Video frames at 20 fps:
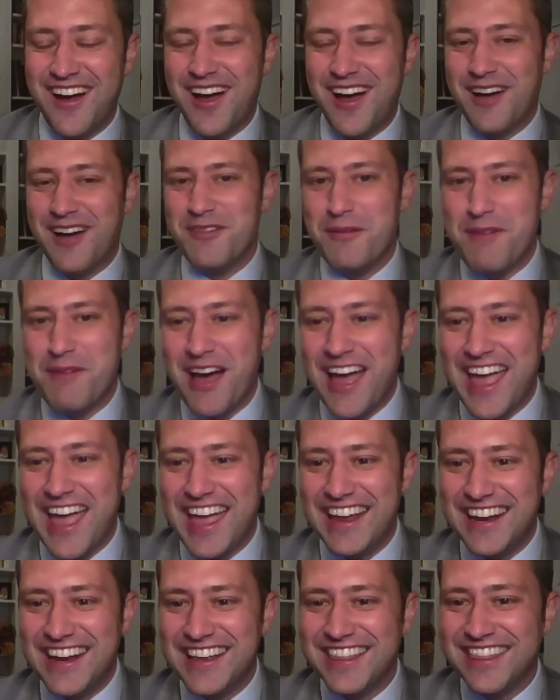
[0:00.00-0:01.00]

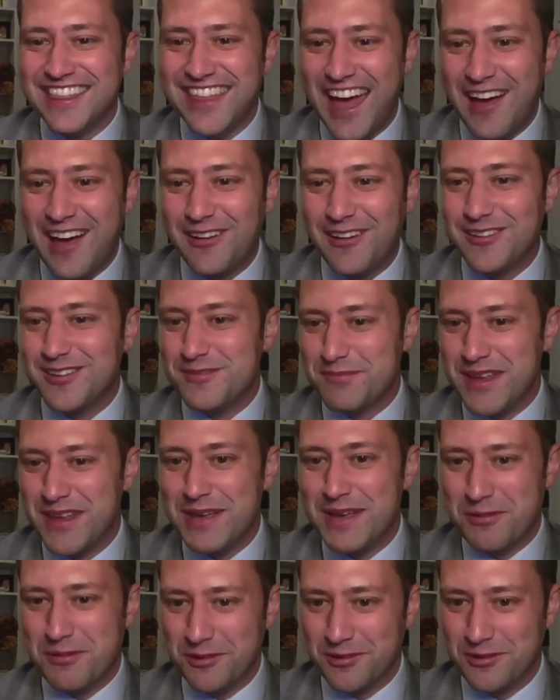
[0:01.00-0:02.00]
about 80,000
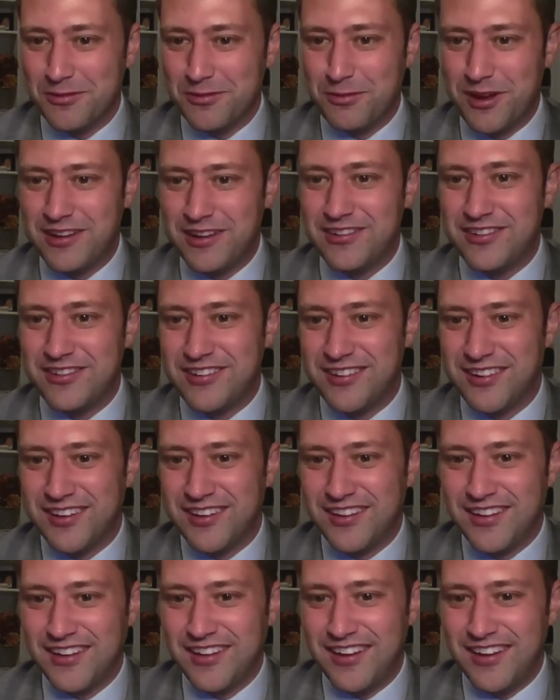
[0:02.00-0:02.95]
people switched